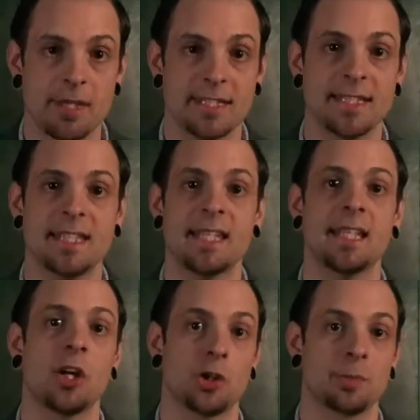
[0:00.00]
sitting
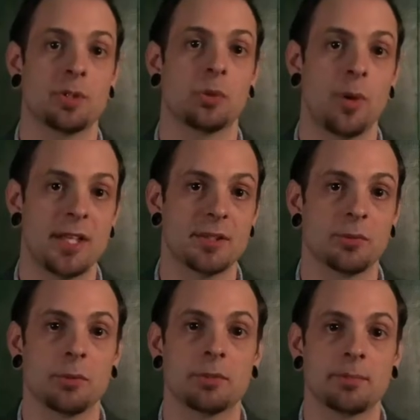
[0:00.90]
in hospital waiting
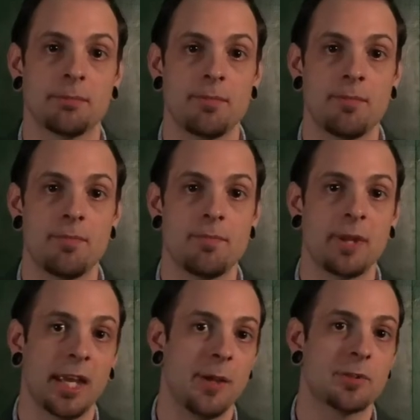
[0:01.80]
rooms.
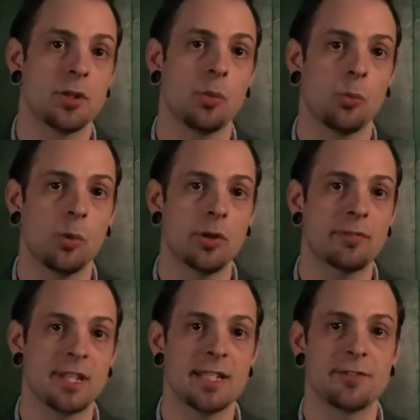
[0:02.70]
It was at one of
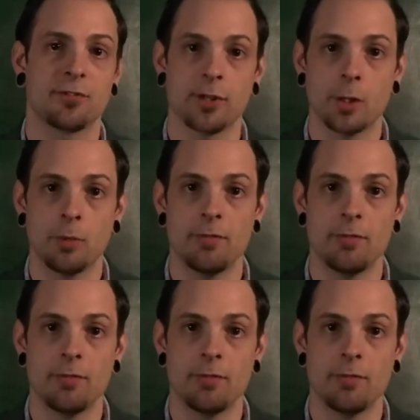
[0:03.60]
these frequent